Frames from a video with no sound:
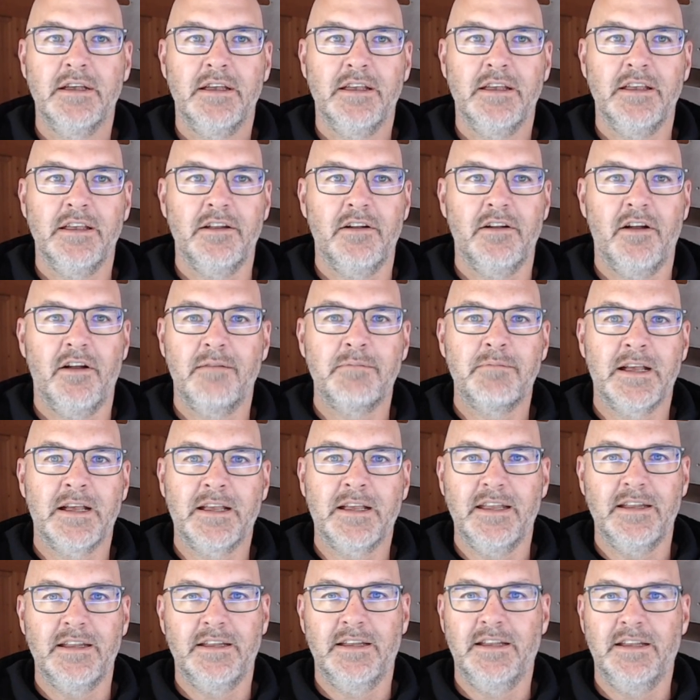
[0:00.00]
I'm
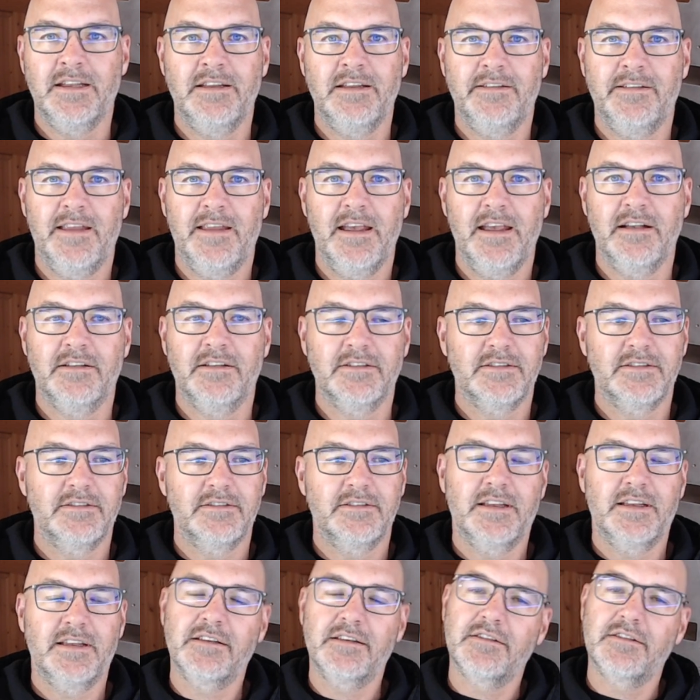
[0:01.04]
not getting any sales.
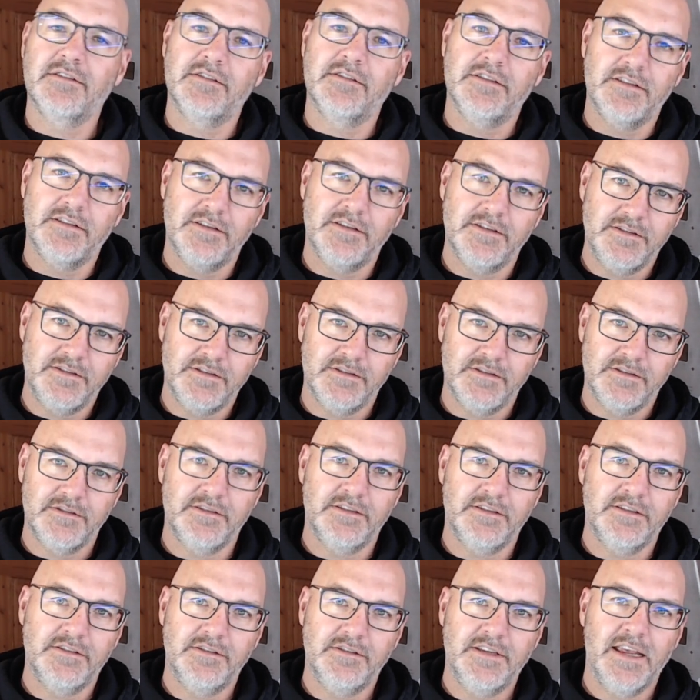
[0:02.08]
It's like, well,
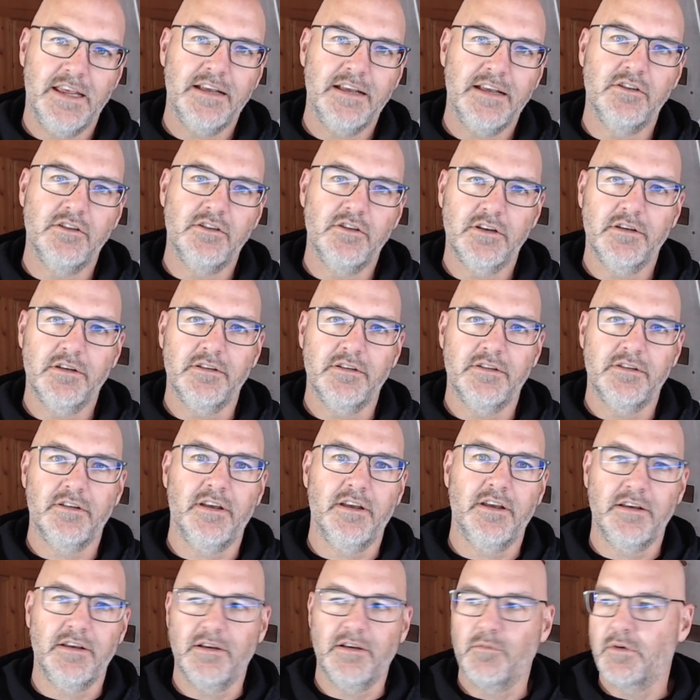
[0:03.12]
let's take a look at
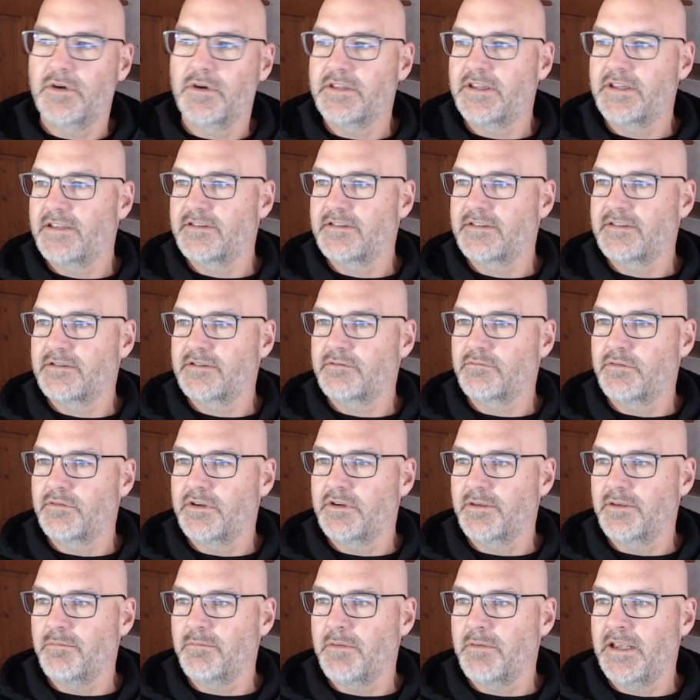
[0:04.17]
what this
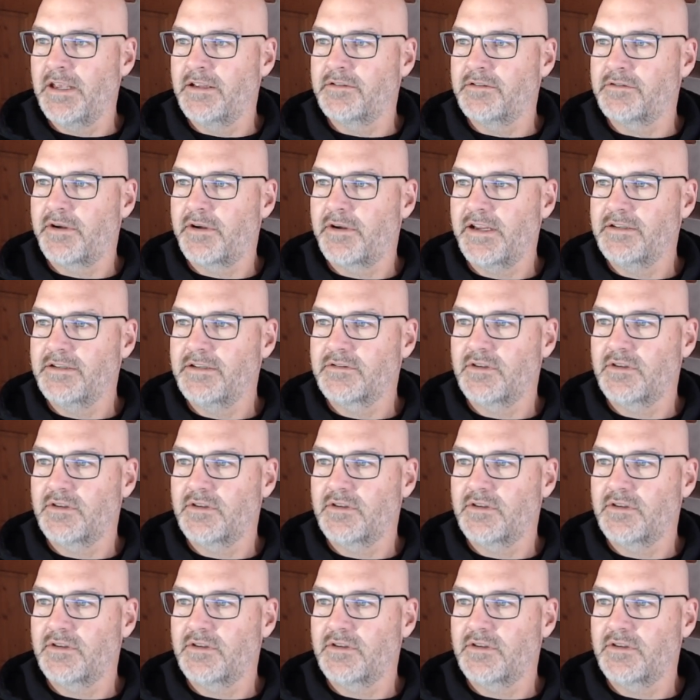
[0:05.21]
really means, right?